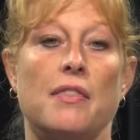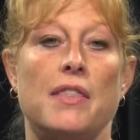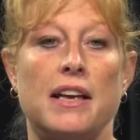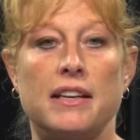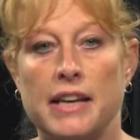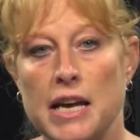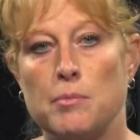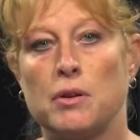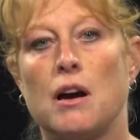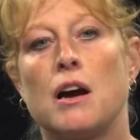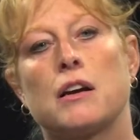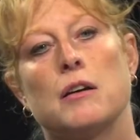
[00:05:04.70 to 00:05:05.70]
that enable
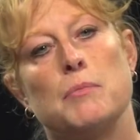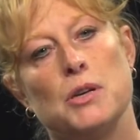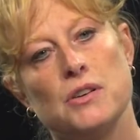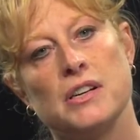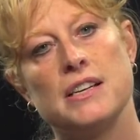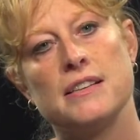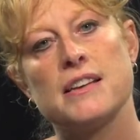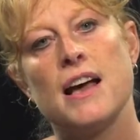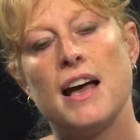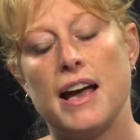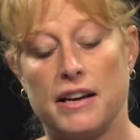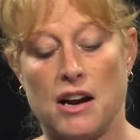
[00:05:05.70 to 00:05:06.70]
our communities
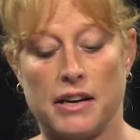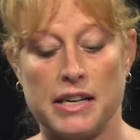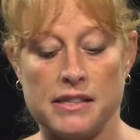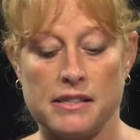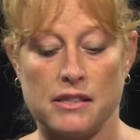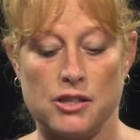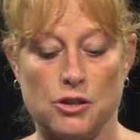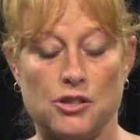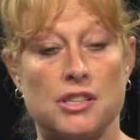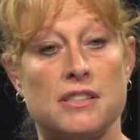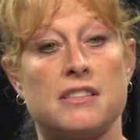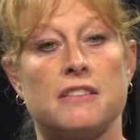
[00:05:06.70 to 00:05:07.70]
and our
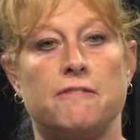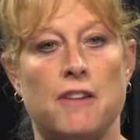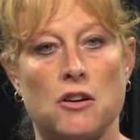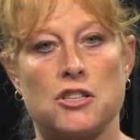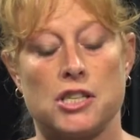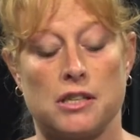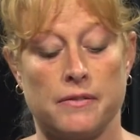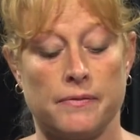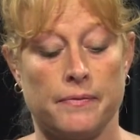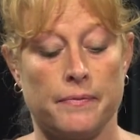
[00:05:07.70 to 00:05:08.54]
institutions to function.